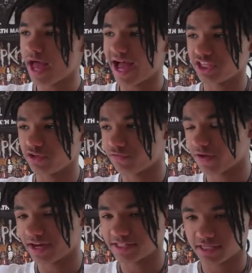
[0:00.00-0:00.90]
and you've
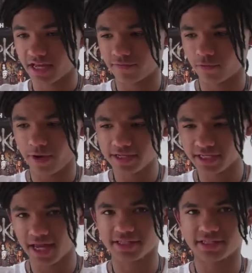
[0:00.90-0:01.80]
and it's kind of a race
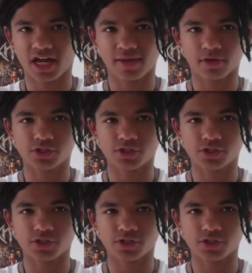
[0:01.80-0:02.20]
against time